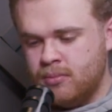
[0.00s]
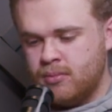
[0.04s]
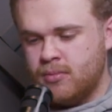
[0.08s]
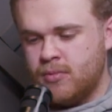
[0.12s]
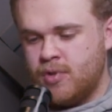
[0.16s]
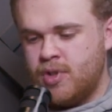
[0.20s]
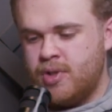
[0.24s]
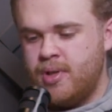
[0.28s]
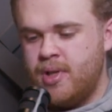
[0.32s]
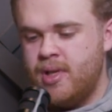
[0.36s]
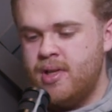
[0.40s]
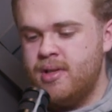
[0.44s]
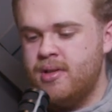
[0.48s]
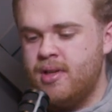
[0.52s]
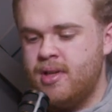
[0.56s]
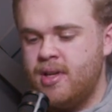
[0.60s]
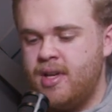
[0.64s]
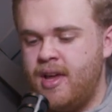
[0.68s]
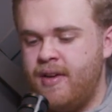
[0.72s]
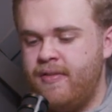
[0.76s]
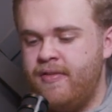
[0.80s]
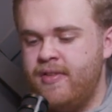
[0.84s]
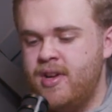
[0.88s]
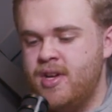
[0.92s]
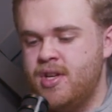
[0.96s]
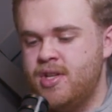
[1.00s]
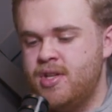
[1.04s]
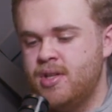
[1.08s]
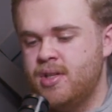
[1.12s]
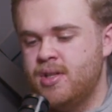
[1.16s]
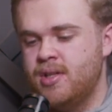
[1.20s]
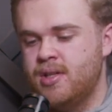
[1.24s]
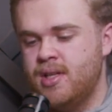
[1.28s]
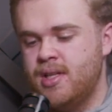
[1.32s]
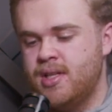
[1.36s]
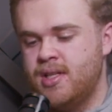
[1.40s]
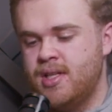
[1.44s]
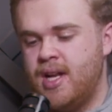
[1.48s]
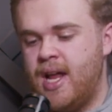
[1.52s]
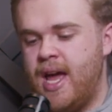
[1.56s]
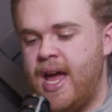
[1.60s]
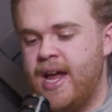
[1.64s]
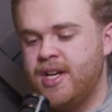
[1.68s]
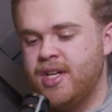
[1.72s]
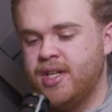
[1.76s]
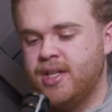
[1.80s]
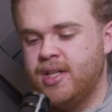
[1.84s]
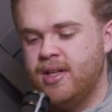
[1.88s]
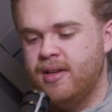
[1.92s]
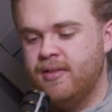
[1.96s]
So these are the definitions. It's an
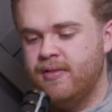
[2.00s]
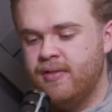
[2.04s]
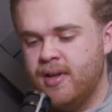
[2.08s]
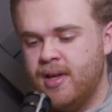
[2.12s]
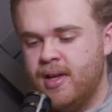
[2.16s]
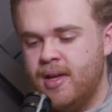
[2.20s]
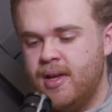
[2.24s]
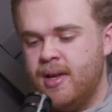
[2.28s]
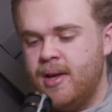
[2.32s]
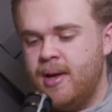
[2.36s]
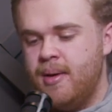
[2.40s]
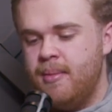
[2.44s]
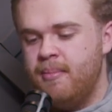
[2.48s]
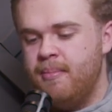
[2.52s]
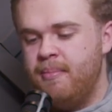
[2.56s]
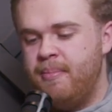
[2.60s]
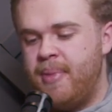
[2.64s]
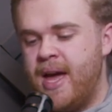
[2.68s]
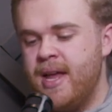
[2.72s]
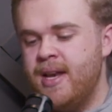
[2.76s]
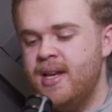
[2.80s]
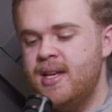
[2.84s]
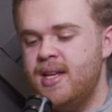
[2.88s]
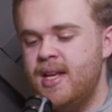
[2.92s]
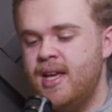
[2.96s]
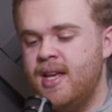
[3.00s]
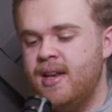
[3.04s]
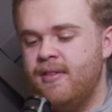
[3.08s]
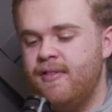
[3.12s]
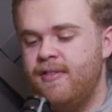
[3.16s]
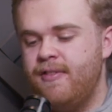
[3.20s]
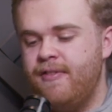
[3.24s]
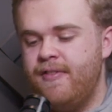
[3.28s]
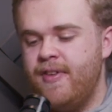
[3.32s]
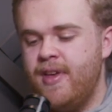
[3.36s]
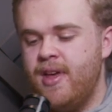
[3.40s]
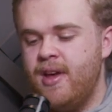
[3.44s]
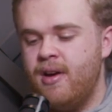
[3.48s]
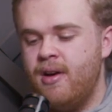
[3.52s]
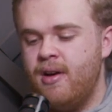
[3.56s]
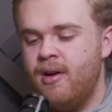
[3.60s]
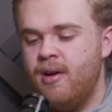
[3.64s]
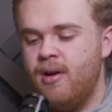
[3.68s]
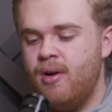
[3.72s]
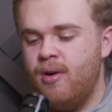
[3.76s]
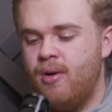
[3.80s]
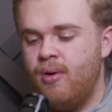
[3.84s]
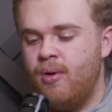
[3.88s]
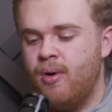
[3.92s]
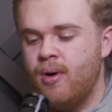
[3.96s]
adjective. Bent in
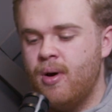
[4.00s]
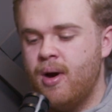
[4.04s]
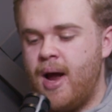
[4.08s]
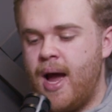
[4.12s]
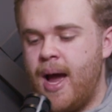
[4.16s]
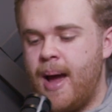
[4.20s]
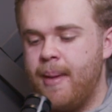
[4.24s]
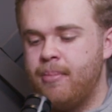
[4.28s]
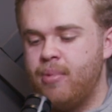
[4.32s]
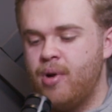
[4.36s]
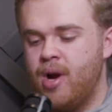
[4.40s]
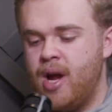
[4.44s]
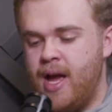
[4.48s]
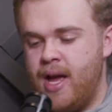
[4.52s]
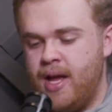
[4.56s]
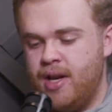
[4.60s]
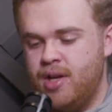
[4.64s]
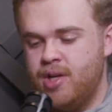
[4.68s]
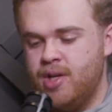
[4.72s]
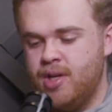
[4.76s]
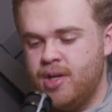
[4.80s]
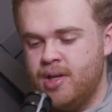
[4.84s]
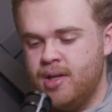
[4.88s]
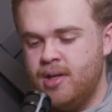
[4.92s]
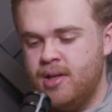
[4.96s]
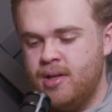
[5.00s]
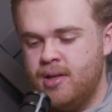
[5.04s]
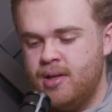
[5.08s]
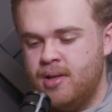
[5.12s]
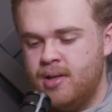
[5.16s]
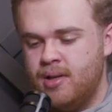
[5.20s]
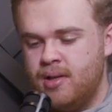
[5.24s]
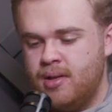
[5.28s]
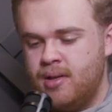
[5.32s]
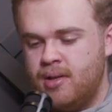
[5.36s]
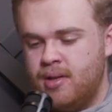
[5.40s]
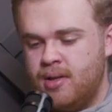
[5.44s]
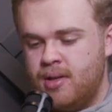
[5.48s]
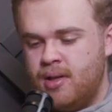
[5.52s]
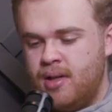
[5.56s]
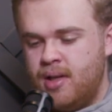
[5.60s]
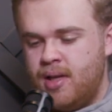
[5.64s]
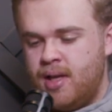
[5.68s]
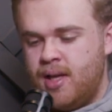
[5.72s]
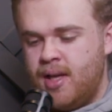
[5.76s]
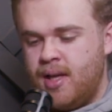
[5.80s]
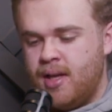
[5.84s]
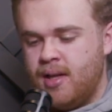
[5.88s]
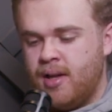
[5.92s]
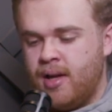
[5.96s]
fear or apprehension.
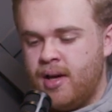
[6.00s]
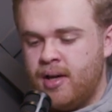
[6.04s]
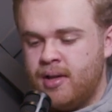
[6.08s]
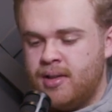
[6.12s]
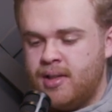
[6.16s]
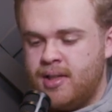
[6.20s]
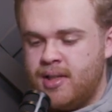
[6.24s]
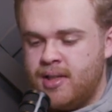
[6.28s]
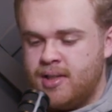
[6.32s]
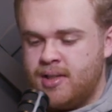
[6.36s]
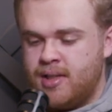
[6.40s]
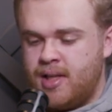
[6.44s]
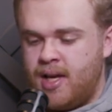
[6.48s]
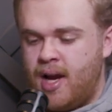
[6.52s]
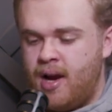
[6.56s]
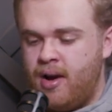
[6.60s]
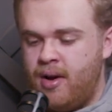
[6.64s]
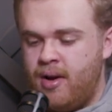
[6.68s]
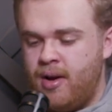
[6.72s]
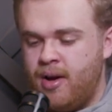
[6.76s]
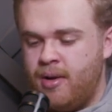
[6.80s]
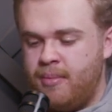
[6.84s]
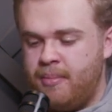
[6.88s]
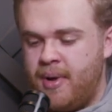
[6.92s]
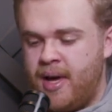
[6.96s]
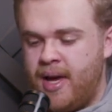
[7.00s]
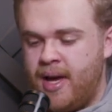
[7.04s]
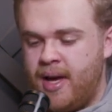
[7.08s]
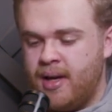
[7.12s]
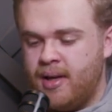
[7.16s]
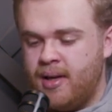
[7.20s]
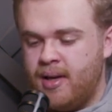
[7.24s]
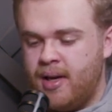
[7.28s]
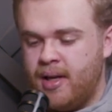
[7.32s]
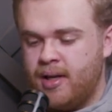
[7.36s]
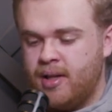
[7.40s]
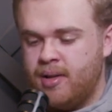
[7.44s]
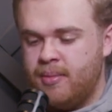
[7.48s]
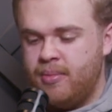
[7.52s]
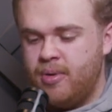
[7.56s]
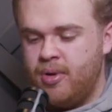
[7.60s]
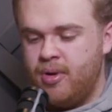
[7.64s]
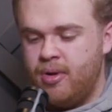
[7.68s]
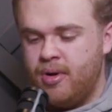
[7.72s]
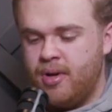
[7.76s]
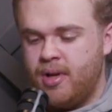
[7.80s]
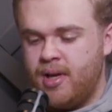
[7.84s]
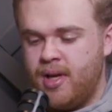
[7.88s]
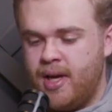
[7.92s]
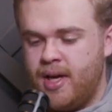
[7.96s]
He lugged his carry-on bag and
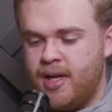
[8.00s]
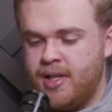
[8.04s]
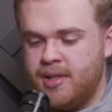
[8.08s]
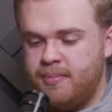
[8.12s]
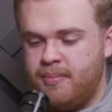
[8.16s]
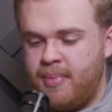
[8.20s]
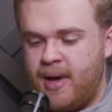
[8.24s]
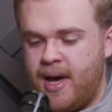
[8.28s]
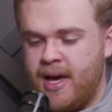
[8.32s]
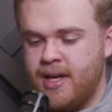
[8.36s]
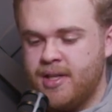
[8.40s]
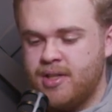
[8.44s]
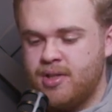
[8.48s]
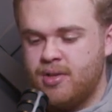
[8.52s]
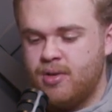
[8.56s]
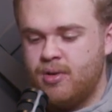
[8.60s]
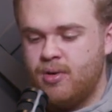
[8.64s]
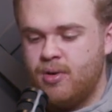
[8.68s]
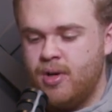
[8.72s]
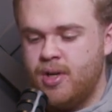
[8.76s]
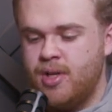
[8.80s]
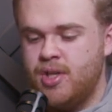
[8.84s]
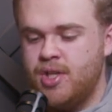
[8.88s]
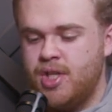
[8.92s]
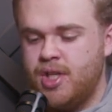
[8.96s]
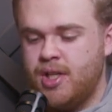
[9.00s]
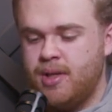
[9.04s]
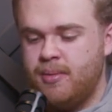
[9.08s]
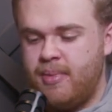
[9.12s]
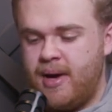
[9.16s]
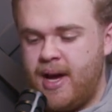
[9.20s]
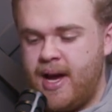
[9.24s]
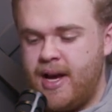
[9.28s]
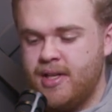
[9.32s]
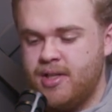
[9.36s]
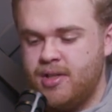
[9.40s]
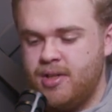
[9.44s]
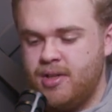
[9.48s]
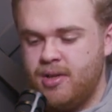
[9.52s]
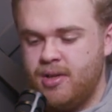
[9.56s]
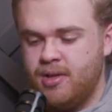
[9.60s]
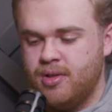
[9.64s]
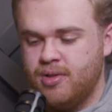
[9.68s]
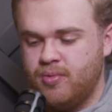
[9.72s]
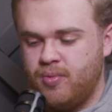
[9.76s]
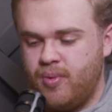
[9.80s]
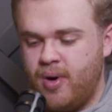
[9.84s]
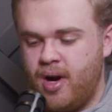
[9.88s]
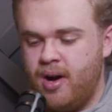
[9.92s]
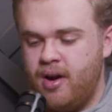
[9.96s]
computer case past cringing
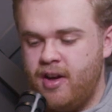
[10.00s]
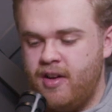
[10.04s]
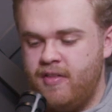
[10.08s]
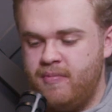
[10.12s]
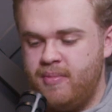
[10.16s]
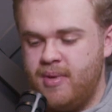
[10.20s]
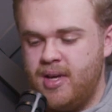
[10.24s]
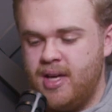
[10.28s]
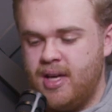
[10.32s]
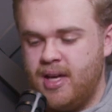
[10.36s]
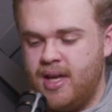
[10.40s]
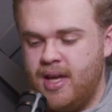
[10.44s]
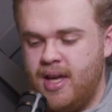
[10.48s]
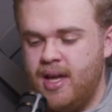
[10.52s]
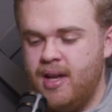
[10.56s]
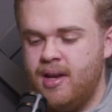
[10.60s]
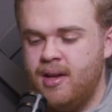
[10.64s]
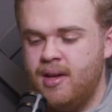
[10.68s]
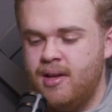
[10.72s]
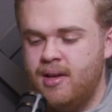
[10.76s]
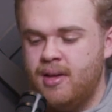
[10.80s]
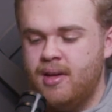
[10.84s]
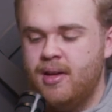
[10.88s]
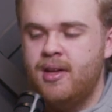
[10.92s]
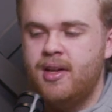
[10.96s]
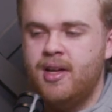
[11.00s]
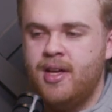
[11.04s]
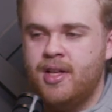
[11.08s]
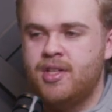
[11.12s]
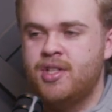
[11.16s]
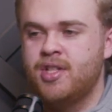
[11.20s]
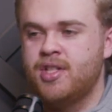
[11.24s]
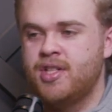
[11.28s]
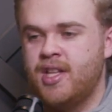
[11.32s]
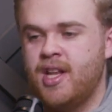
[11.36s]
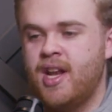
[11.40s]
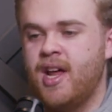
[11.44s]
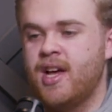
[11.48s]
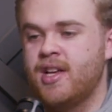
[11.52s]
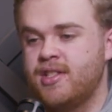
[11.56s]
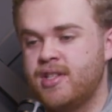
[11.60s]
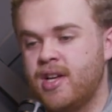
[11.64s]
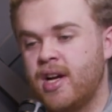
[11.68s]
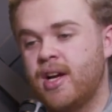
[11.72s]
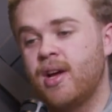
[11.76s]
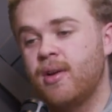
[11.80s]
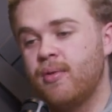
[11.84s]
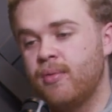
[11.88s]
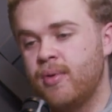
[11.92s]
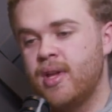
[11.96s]
passengers, wary of being hit. It's just that I
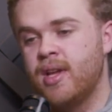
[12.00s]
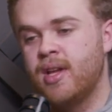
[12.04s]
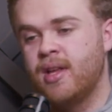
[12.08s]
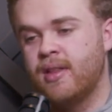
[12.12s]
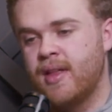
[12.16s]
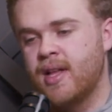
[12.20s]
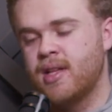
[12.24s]
suck at reading.